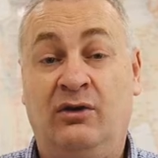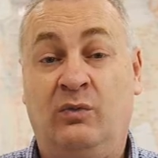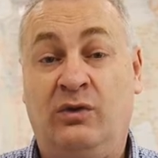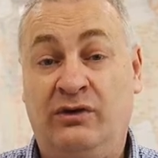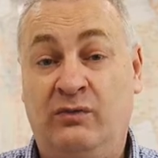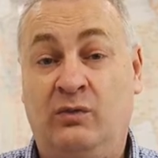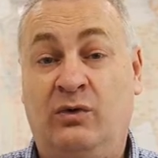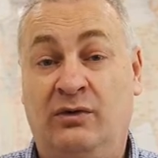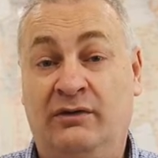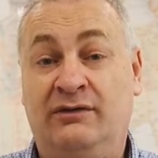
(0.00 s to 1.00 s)
What you
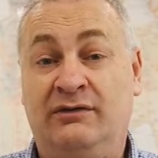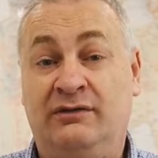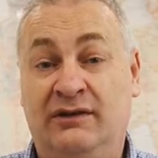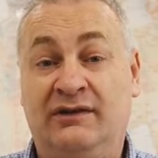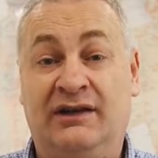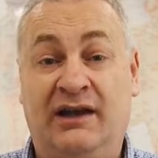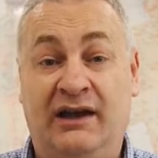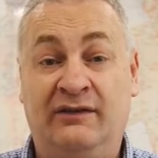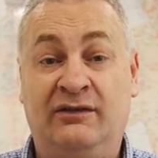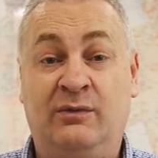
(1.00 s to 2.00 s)
want is a
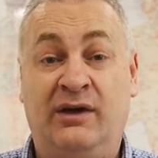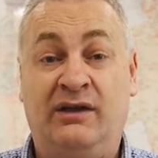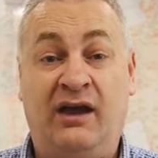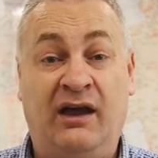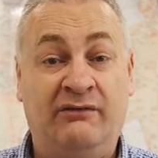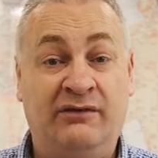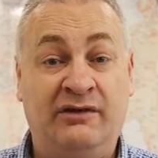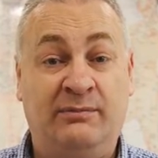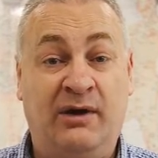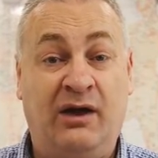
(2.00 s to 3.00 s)
laser where the
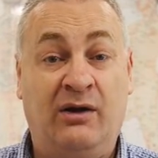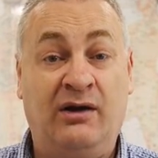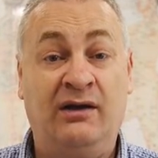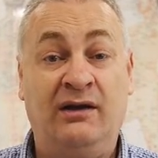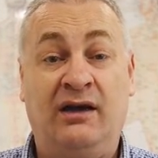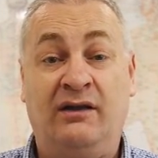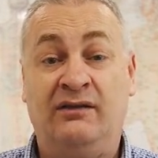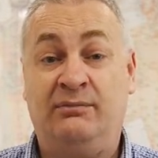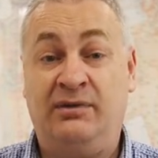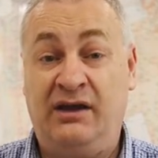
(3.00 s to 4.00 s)
average power and
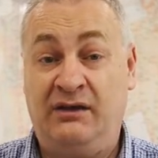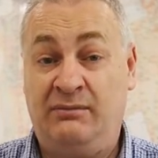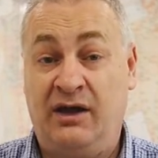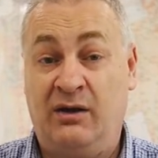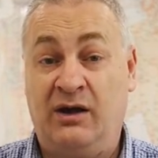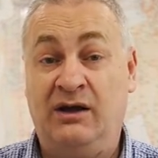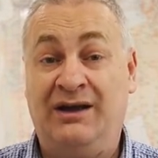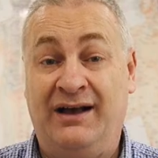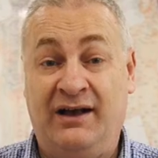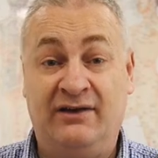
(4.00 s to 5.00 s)
the peak power
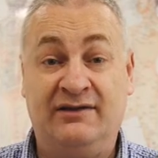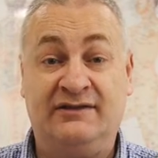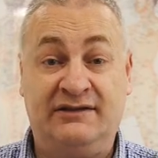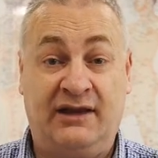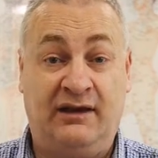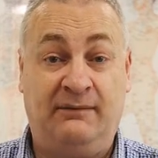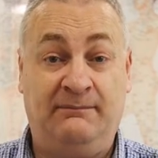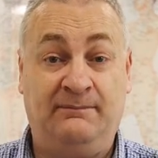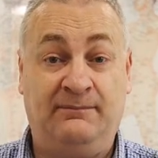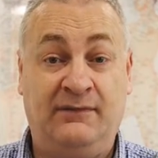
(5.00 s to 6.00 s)
are the
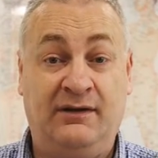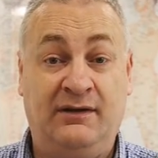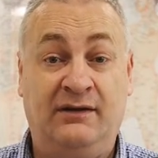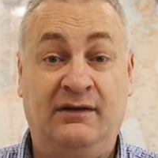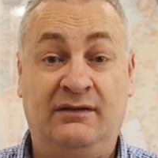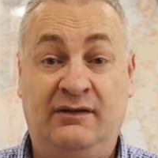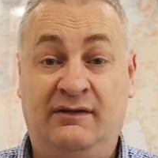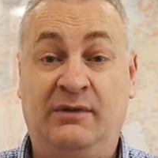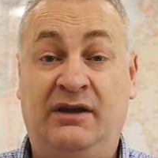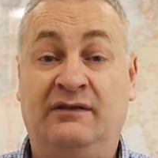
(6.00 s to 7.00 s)
same.
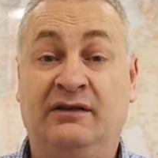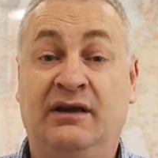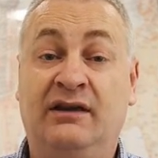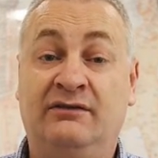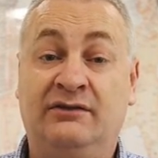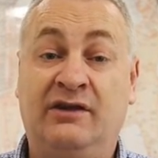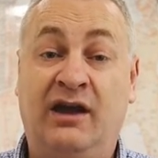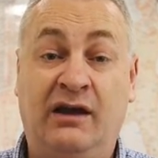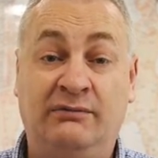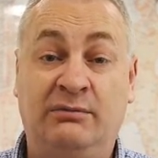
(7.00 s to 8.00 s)
This means the laser is
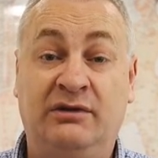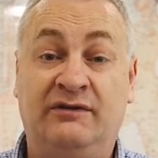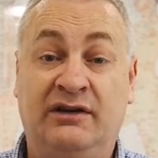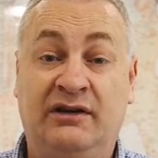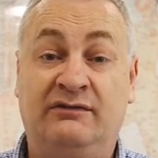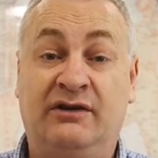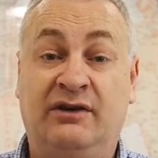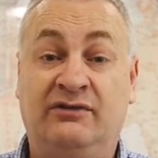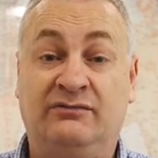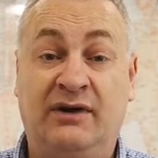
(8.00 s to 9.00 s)
capable of
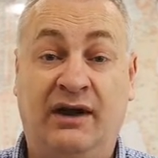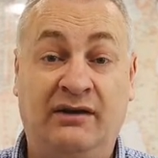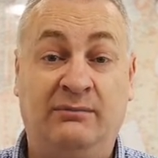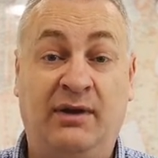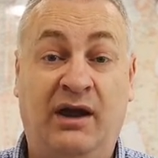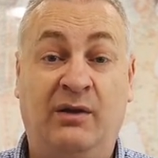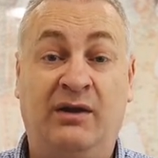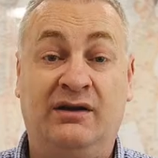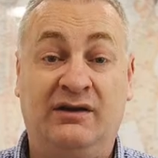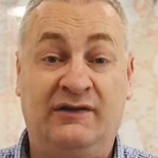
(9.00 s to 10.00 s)
delivering its rated
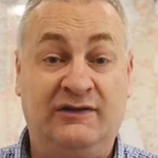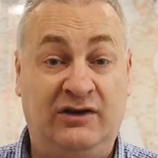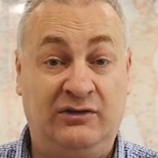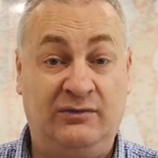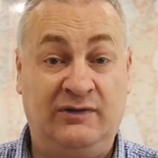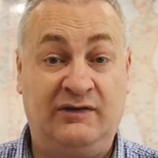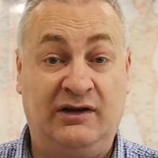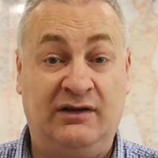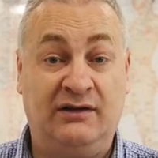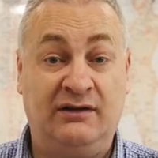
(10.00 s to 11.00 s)
power
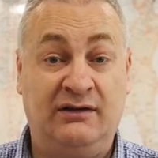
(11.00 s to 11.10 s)
continuously.